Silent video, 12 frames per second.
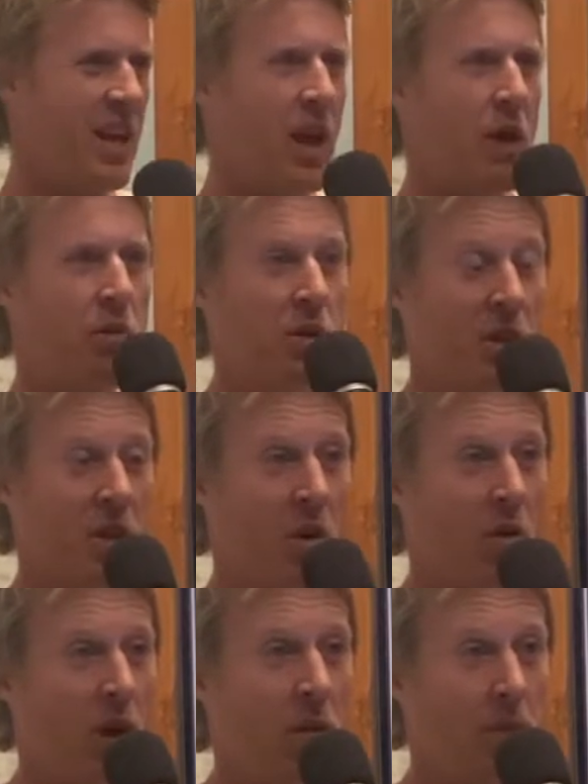Hey, well, you
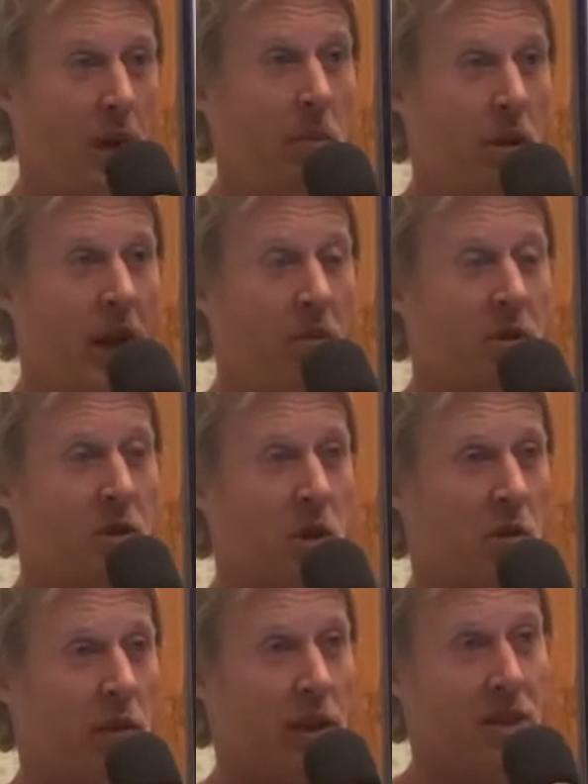know what? People have been
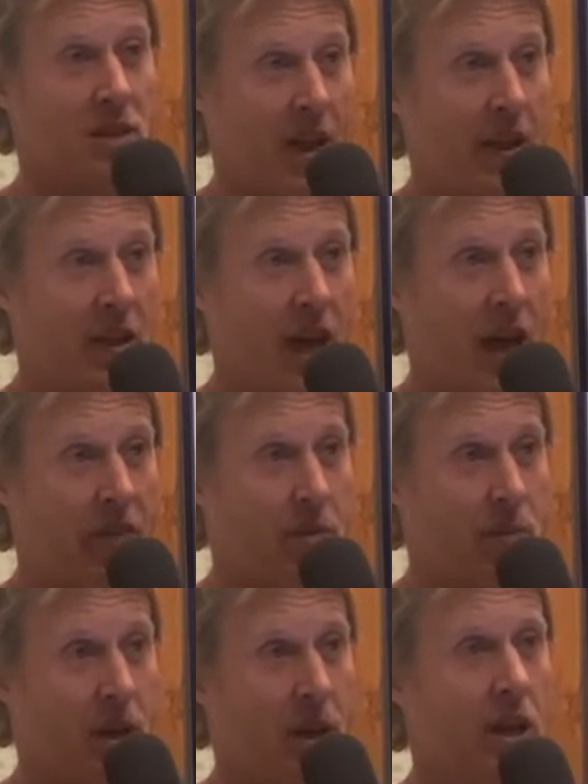surfing. It's not like they
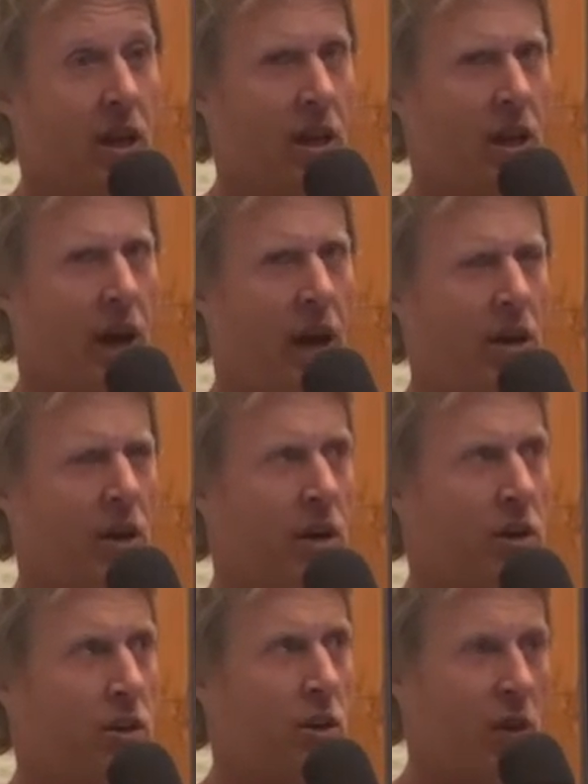haven't been. I
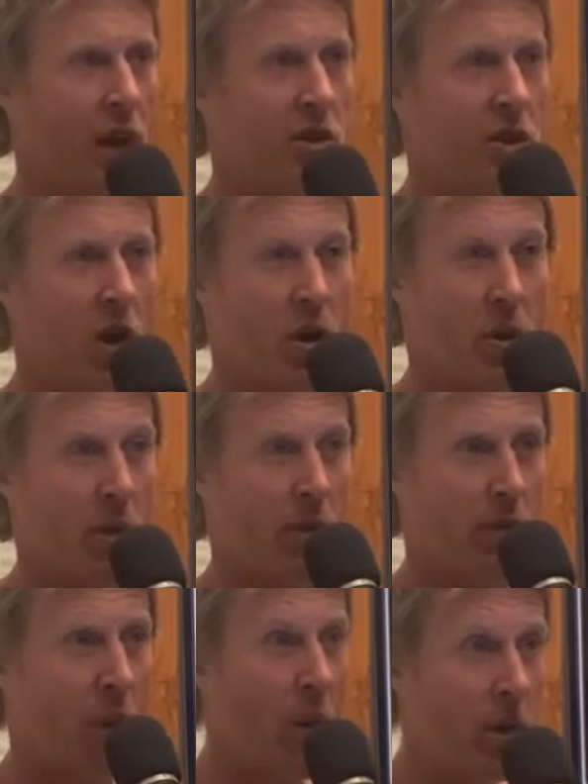heard 2 days ago there were
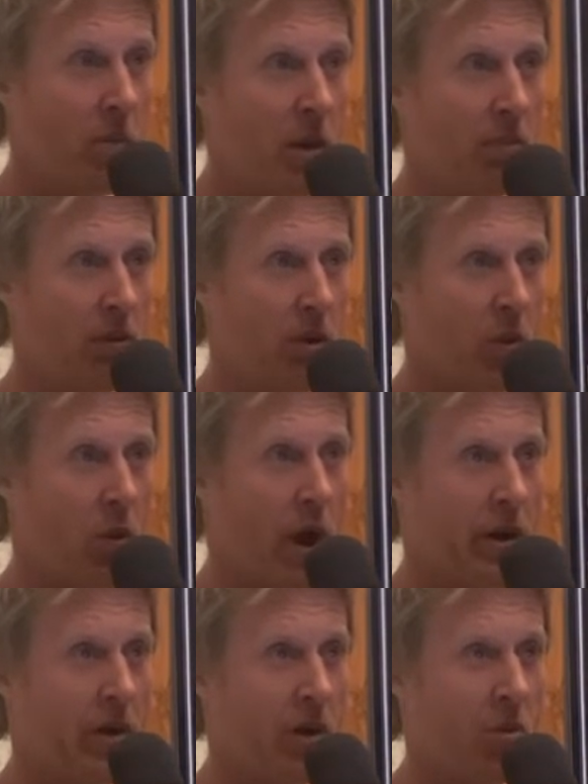40 people in the
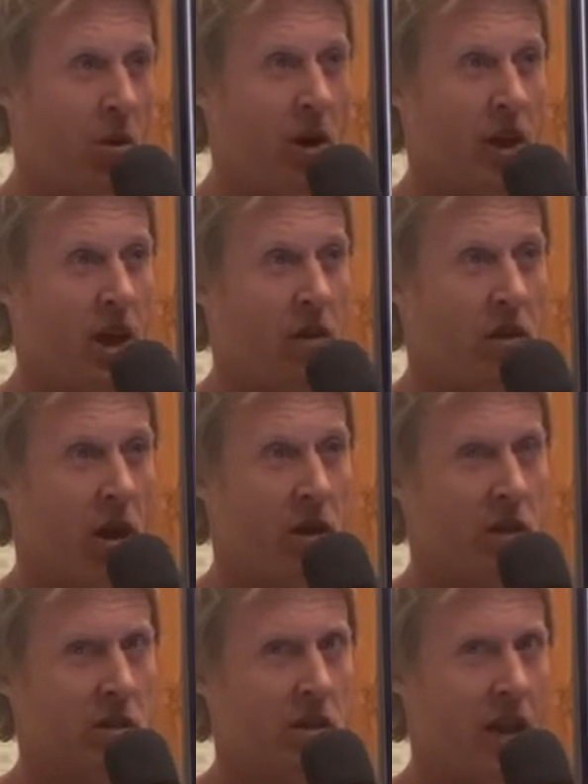water in the morning at
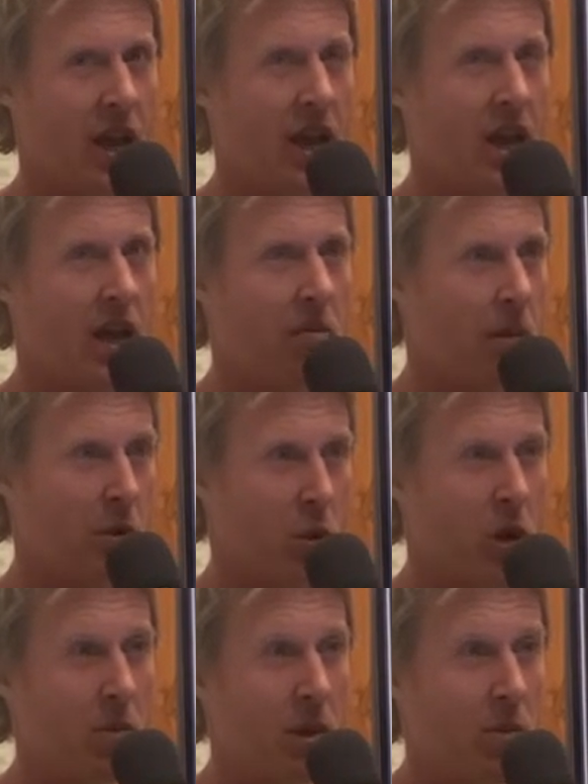Avianas and maybe
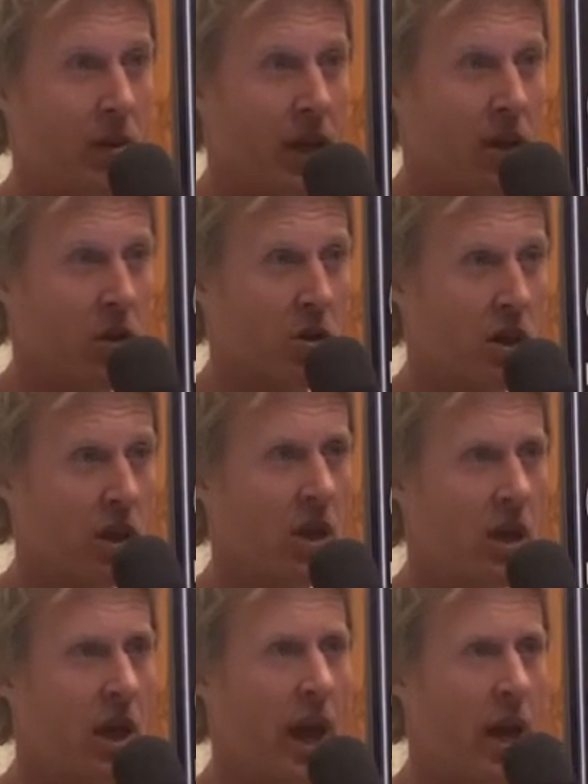20 people in Angosta.
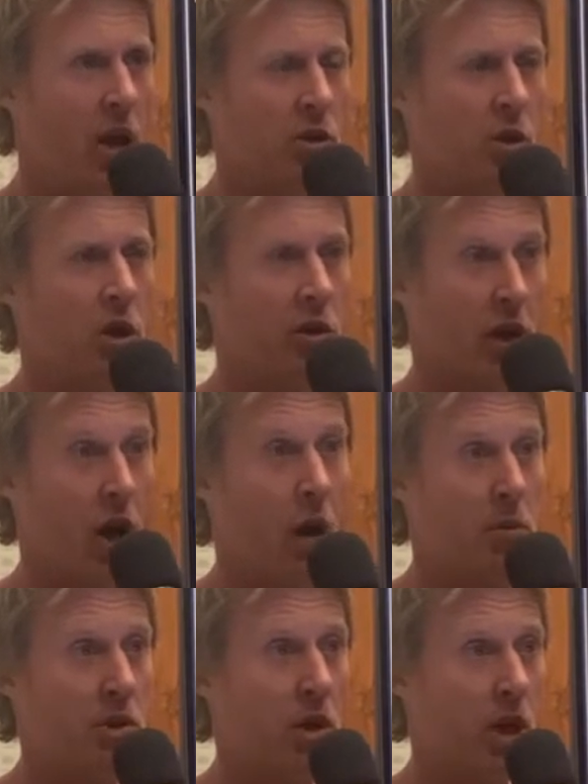And I also heard the
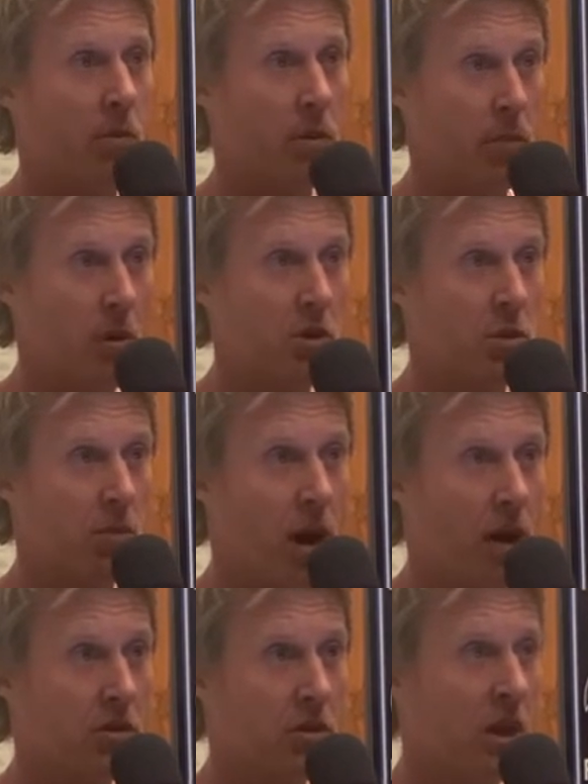cops showed up at both
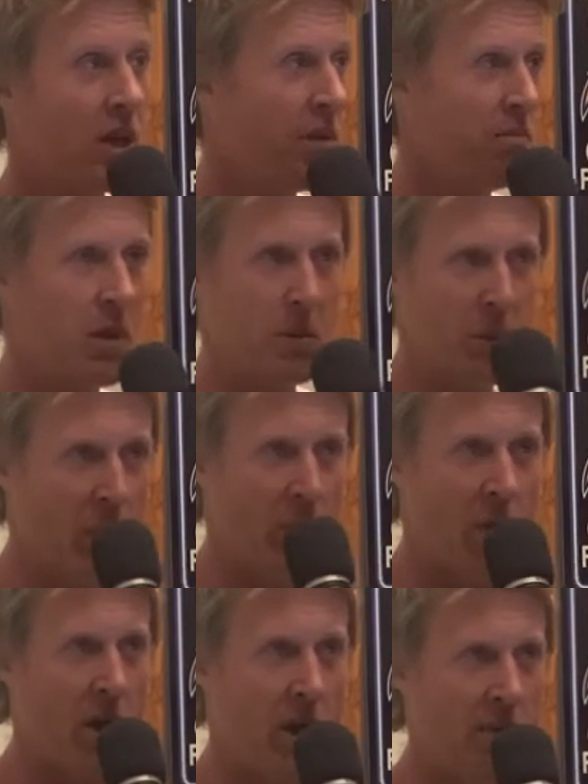spots. Mm-hmm. People
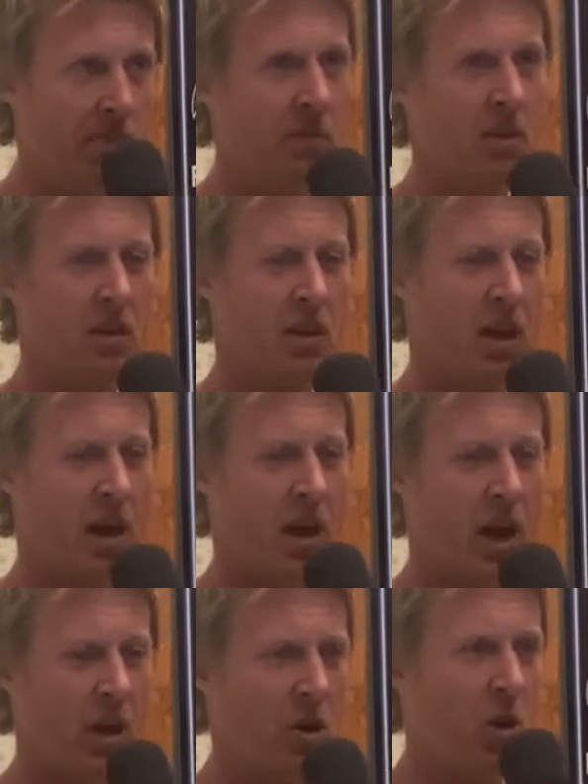went running.
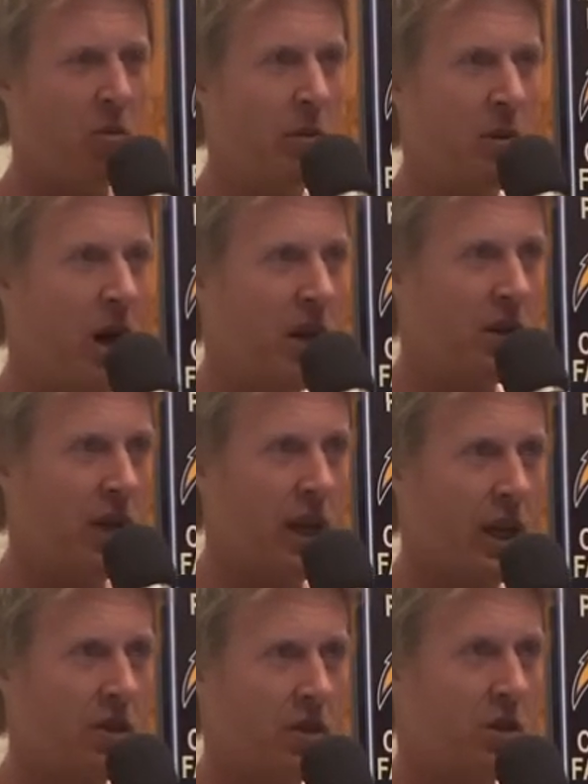I don't know if people got any
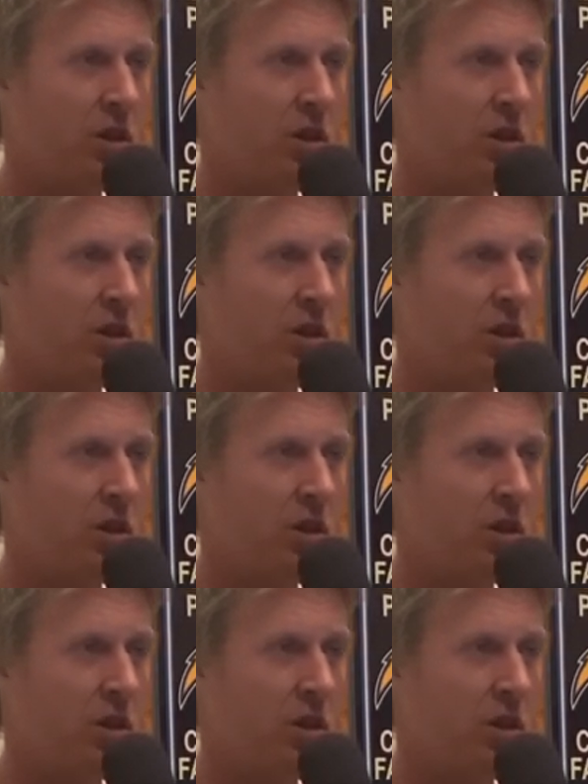tickets.